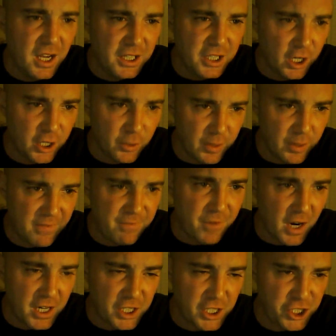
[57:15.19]
cuckery
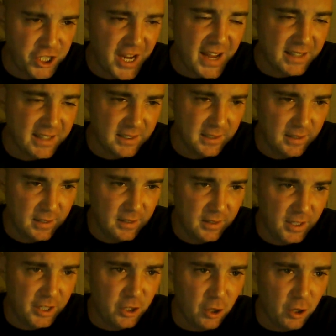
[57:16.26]
fuck shit
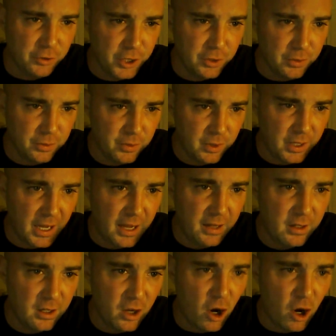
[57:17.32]
that y'all do. Okay.